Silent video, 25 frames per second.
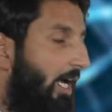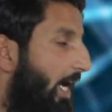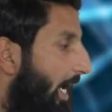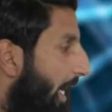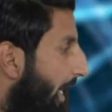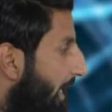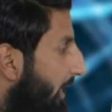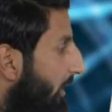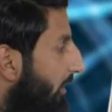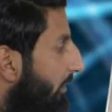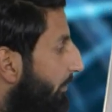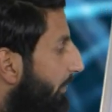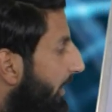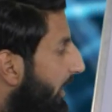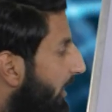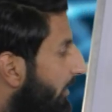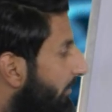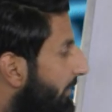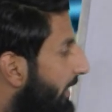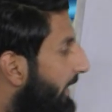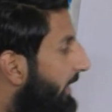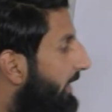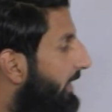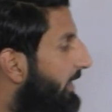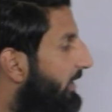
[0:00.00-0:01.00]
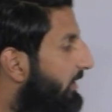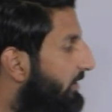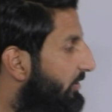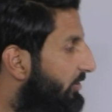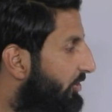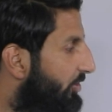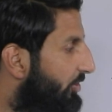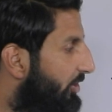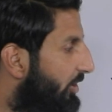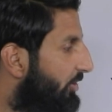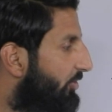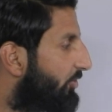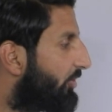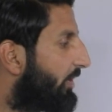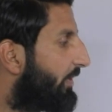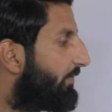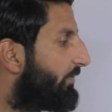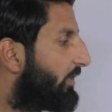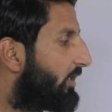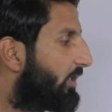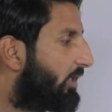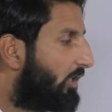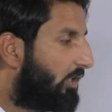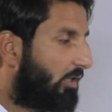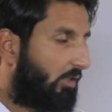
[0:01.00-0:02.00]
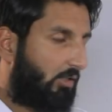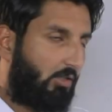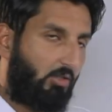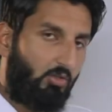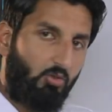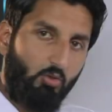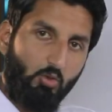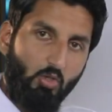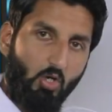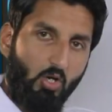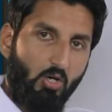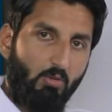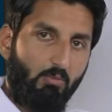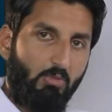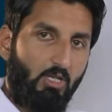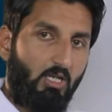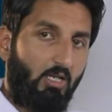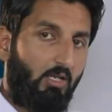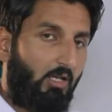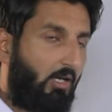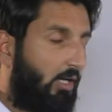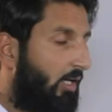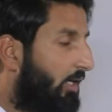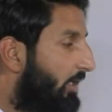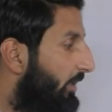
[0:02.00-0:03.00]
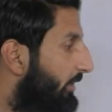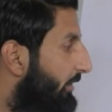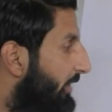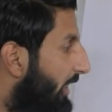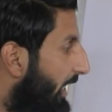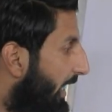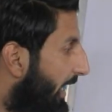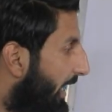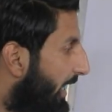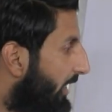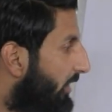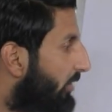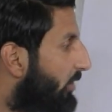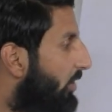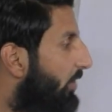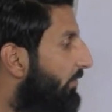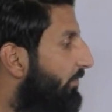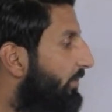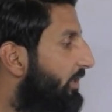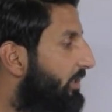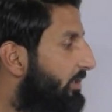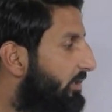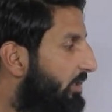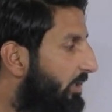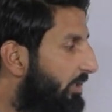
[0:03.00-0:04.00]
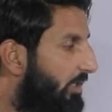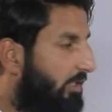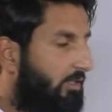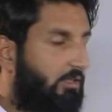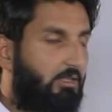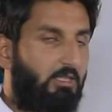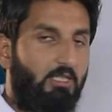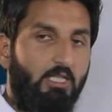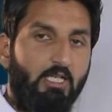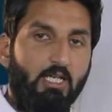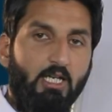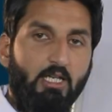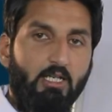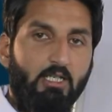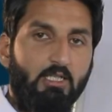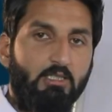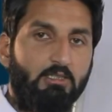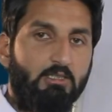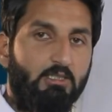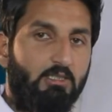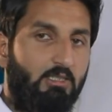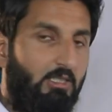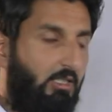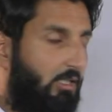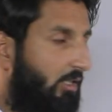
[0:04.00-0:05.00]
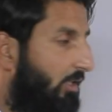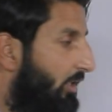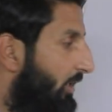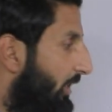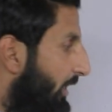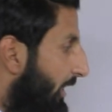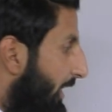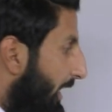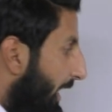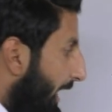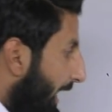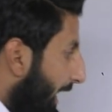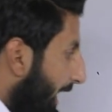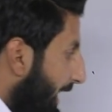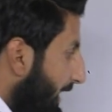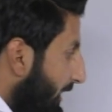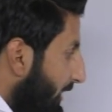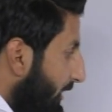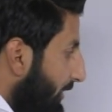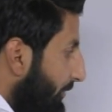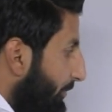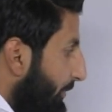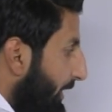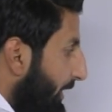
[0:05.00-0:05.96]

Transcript: Angle made by incident ray with the normal. The angle of incidence here is angle